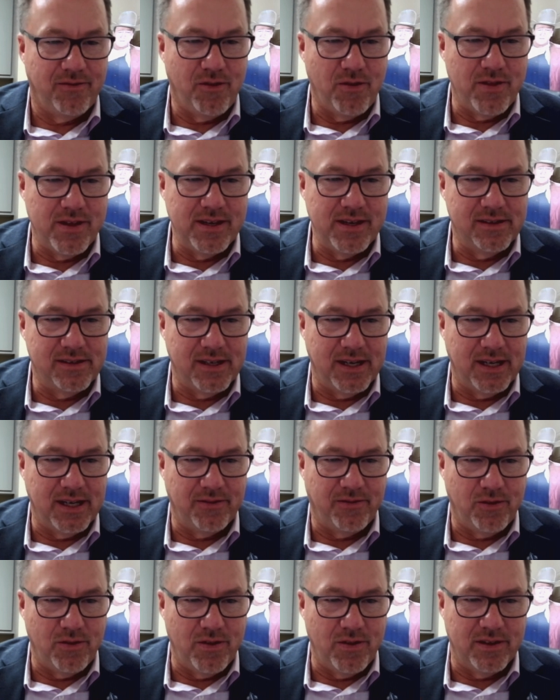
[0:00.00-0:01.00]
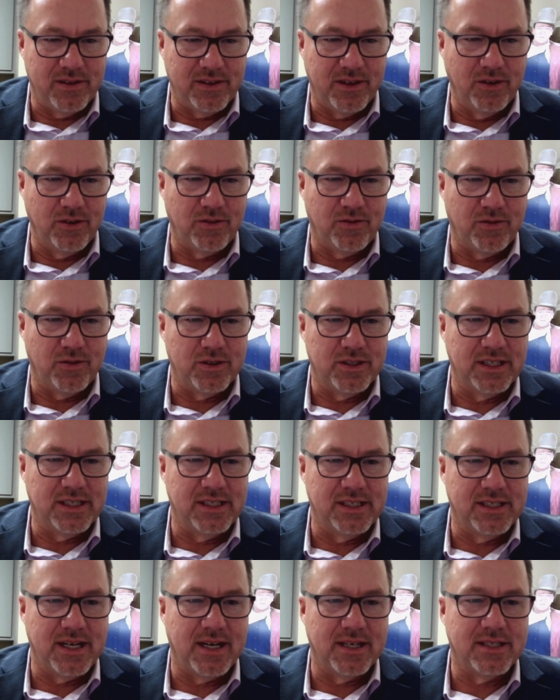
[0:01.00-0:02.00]
for these things, for the skills for
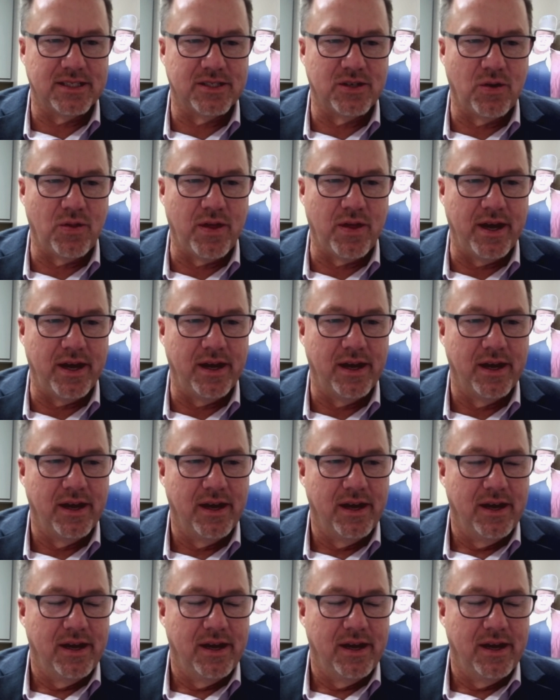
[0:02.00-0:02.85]
success, so that